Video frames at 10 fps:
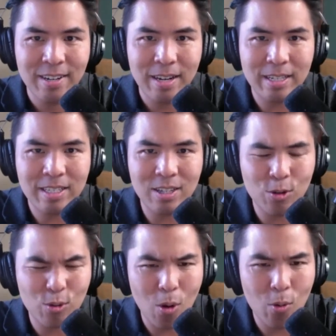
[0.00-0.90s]
It's
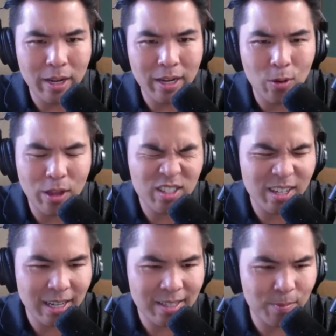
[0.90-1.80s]
still growing. Or there's
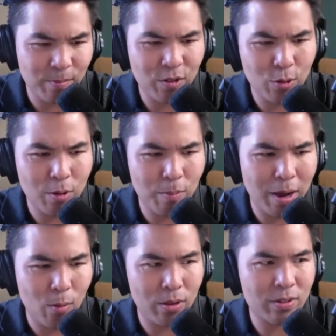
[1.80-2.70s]
a view
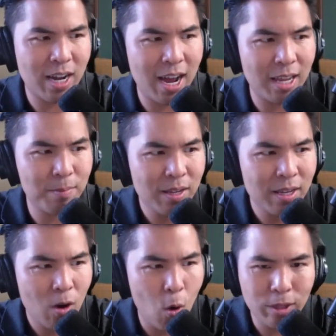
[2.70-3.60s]
about whether time,
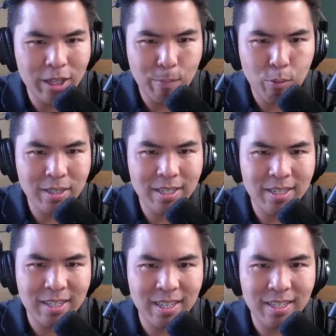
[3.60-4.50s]
only the
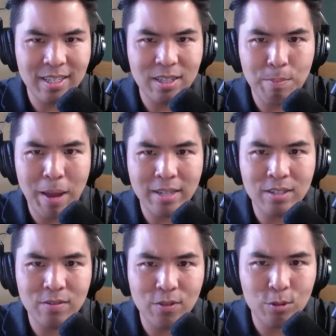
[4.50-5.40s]
present exists and the
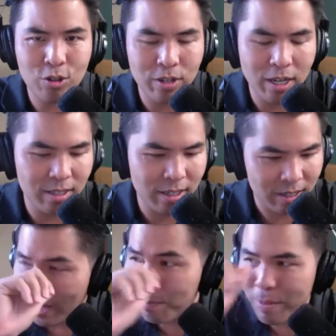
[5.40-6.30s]
past and future
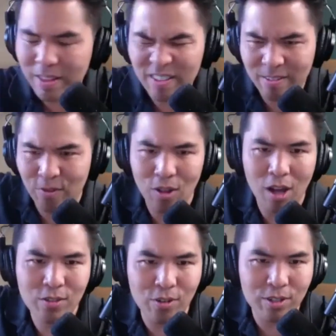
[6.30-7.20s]
doesn't. Let
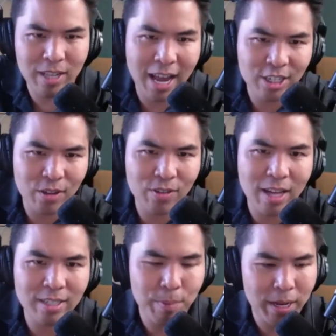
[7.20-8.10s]
philosophers hash out
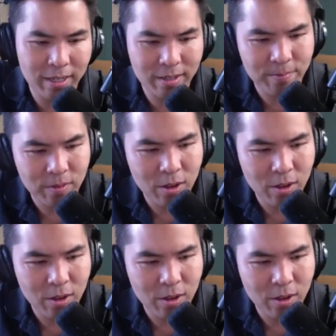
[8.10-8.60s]
that debate.